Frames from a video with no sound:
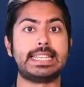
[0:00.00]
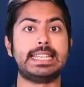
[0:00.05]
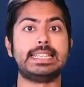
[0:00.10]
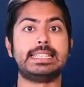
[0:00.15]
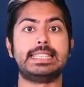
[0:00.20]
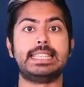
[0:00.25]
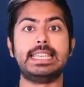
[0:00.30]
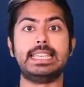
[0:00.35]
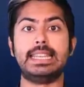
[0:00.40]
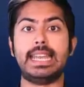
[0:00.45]

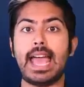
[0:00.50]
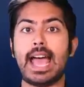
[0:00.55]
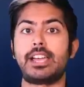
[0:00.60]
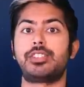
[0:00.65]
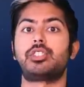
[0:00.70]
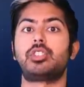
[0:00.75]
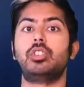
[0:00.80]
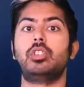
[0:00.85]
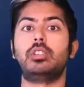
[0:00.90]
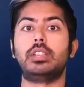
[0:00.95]
is the
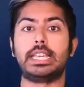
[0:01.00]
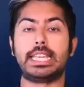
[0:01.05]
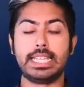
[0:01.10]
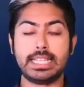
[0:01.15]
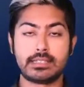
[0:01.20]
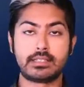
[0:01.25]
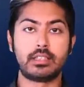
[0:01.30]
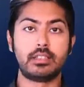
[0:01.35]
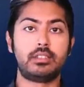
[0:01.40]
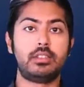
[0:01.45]
National
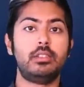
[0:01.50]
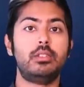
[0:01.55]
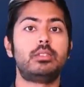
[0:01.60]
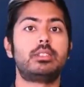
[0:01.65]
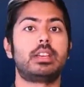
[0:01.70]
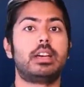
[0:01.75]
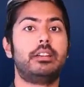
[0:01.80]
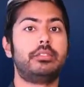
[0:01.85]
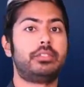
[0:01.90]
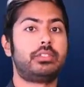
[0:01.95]

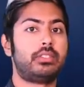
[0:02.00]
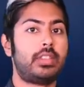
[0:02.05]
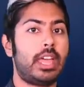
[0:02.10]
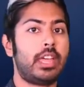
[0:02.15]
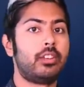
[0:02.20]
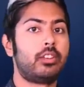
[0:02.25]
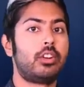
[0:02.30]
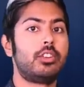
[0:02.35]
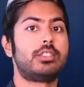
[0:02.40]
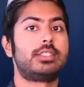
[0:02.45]
Institute of
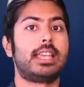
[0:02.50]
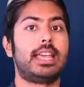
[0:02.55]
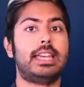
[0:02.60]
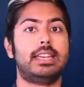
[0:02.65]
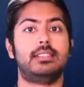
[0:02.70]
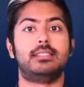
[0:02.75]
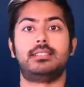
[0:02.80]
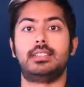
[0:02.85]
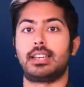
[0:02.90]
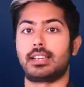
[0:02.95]
Standards
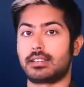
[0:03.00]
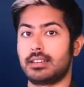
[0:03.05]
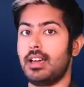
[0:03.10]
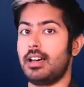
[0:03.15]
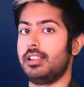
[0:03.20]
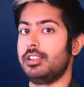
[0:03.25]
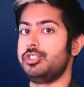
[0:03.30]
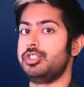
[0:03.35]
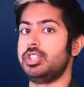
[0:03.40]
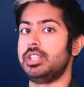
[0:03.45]
and
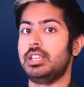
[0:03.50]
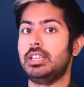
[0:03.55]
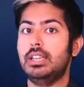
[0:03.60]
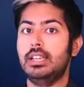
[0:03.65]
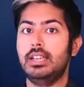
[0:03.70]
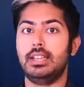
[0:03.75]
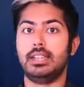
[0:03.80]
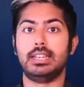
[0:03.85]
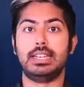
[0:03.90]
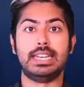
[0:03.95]
Technology,
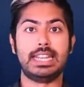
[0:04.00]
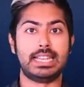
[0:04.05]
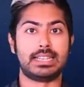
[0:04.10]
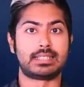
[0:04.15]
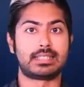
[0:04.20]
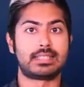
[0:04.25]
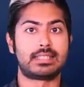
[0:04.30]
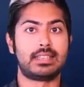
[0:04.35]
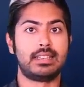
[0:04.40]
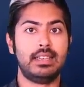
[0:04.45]

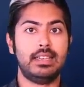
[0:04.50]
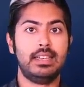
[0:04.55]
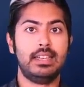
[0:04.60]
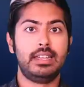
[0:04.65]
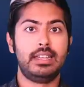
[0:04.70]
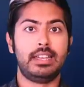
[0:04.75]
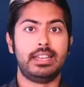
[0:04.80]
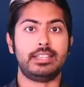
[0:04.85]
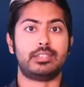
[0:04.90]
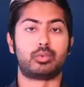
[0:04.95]
NIST.
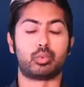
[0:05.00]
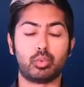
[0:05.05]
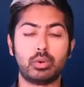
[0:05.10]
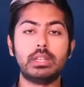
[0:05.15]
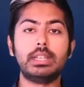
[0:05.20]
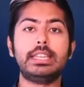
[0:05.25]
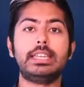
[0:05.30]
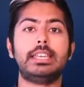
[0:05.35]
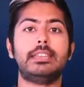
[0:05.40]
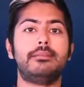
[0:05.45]
It's
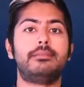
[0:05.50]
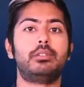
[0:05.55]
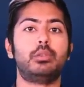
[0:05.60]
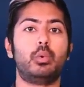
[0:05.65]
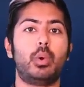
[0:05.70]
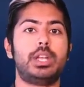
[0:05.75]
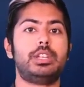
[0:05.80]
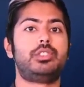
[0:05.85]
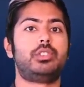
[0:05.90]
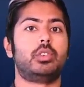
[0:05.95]
really
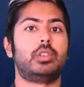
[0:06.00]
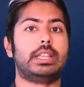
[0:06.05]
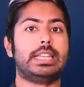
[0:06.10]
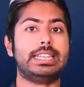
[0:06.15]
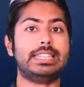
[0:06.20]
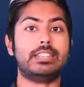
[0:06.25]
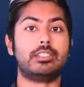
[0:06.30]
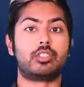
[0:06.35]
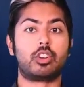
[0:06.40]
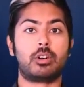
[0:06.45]
influential
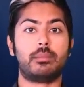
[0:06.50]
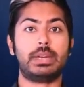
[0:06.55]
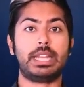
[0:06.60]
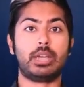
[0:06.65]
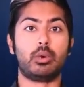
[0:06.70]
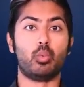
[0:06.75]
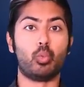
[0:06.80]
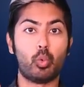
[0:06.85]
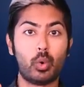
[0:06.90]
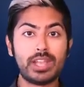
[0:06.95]
in
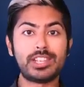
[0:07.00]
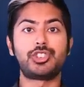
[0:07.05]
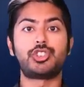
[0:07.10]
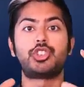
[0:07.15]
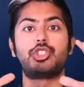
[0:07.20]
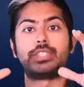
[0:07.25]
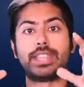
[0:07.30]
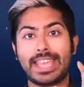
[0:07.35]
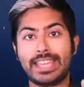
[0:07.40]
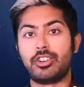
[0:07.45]
determining
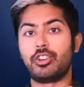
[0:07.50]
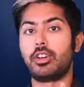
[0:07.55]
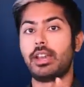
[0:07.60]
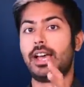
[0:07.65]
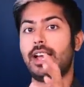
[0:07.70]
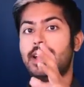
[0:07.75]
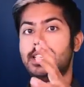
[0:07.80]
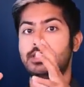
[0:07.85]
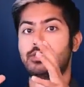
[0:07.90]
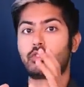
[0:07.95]
which
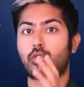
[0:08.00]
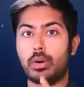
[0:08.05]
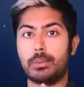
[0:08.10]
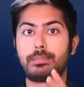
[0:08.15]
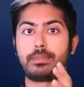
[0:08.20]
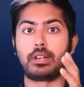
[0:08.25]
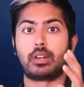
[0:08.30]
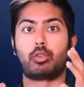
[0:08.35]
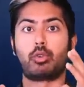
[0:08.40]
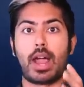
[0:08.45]
standardized
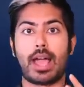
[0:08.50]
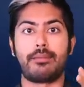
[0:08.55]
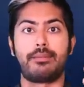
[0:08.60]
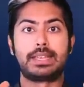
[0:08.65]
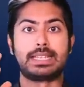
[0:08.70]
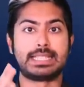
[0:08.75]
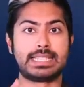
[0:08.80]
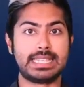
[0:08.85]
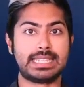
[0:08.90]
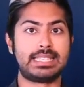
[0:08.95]

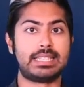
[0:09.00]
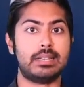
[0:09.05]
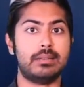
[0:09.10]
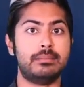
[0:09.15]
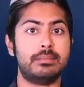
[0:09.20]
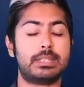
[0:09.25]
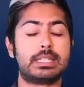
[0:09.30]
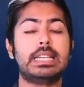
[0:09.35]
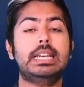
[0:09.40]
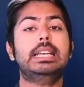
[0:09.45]
cryptographic
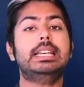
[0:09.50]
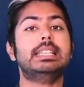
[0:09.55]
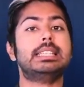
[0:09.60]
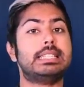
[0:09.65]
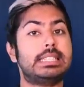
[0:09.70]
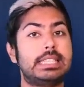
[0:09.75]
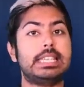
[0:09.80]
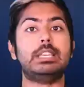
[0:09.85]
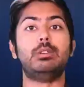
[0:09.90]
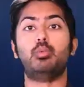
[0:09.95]
systems
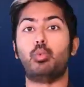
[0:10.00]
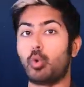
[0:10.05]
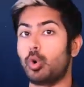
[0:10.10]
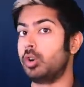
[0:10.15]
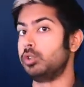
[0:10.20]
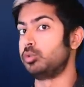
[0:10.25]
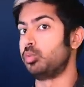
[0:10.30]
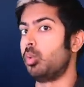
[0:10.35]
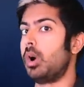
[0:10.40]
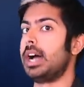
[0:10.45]
see
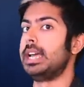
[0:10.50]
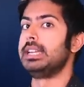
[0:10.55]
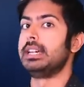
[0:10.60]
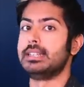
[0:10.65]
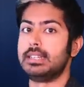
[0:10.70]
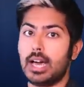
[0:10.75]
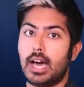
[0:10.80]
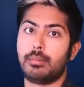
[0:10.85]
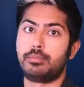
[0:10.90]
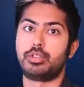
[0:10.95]
worldwide
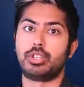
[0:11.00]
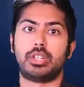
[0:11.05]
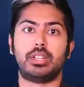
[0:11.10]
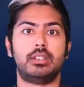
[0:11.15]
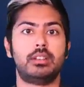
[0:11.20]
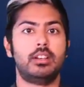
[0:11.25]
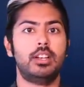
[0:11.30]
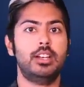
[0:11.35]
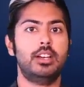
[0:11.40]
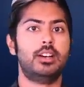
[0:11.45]
adoption.